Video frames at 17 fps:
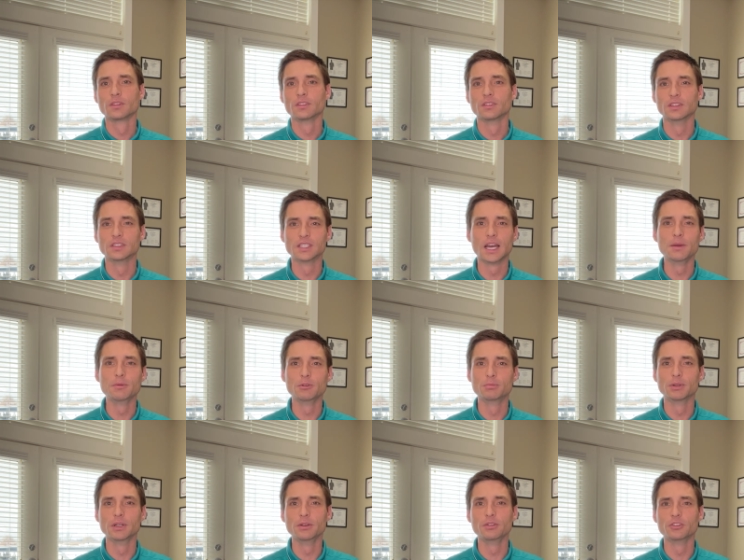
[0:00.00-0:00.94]
the time you
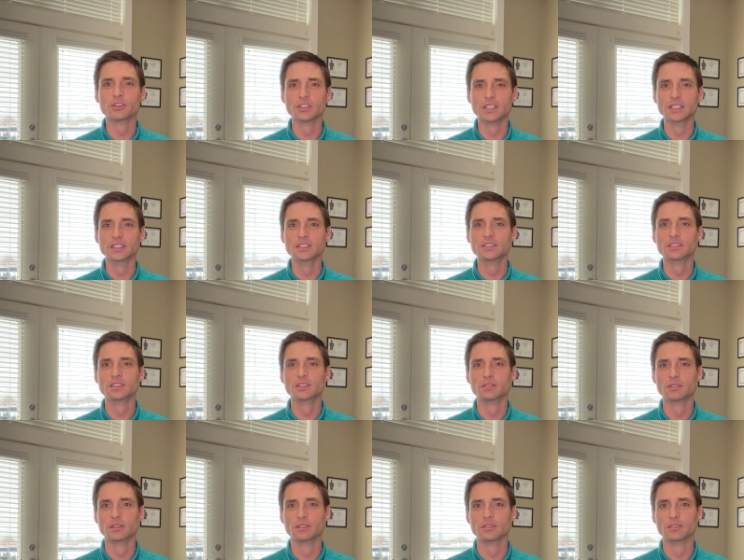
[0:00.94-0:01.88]
play with your kids,
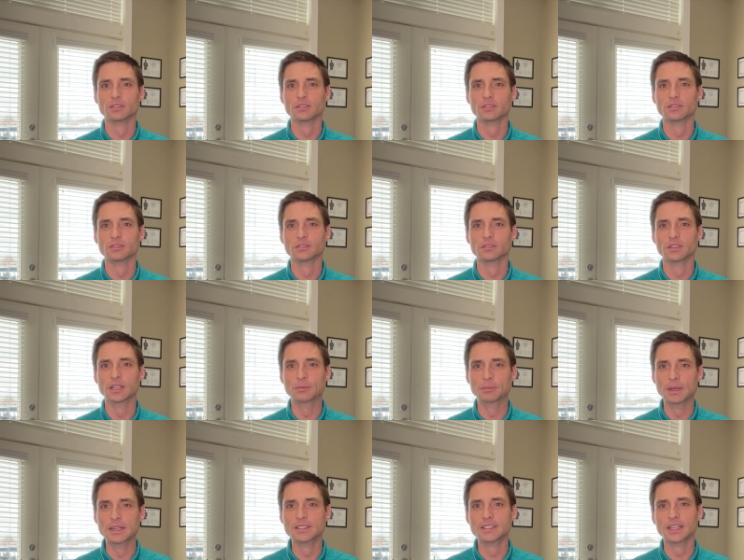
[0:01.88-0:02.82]
and
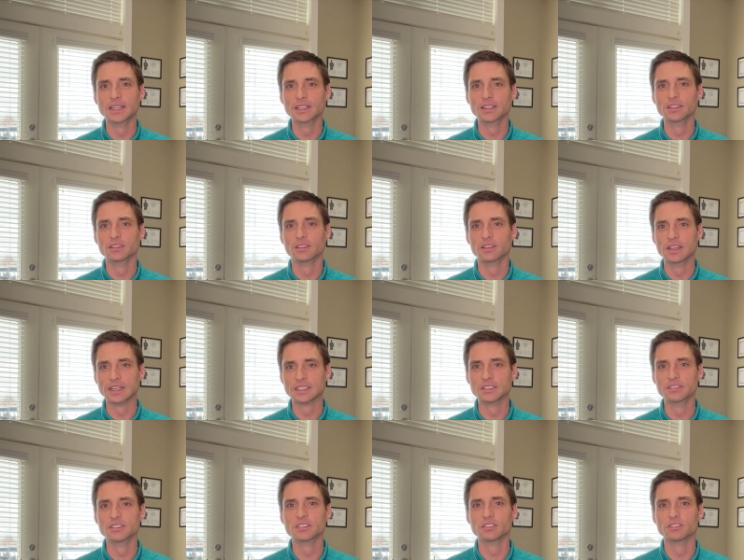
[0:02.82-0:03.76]
maintain the
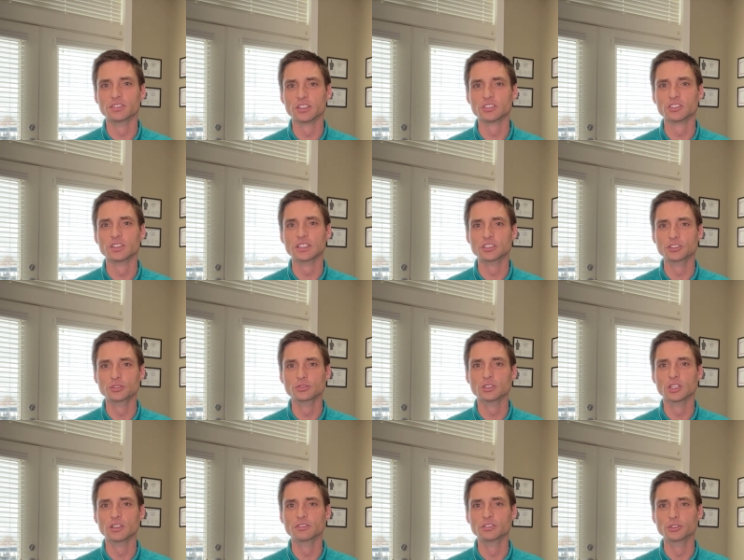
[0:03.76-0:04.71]
activities of function that you
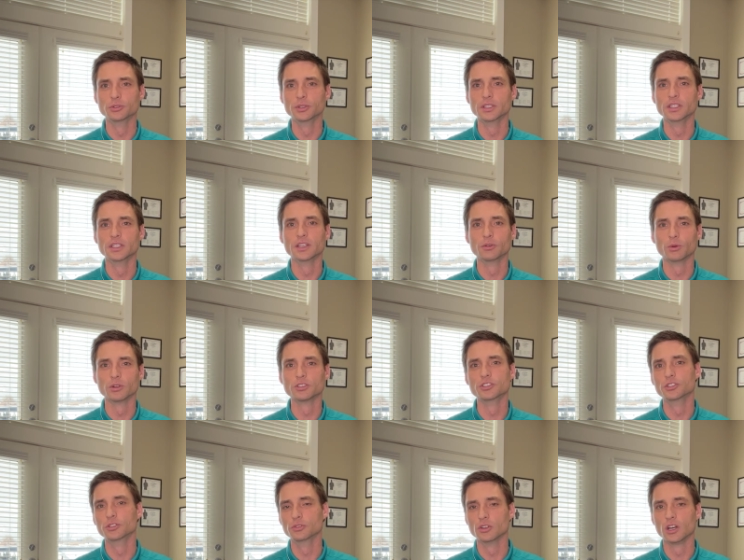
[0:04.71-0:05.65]
love doing and want
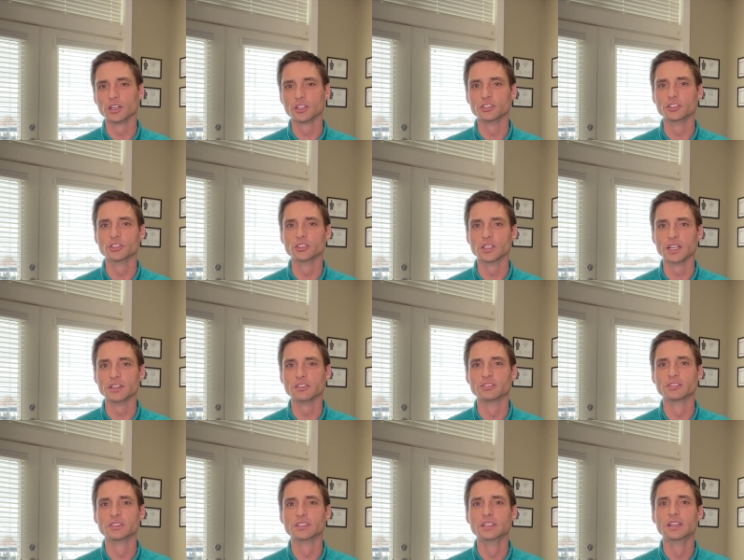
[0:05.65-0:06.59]
to do long into your
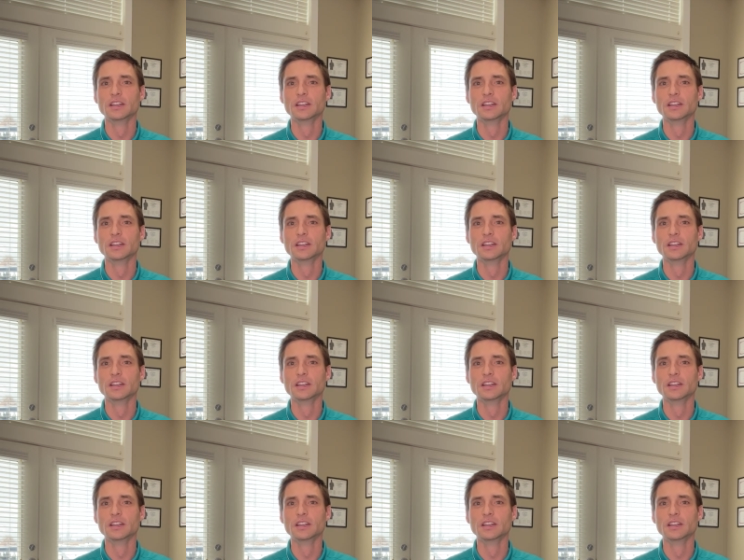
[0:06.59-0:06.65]
life.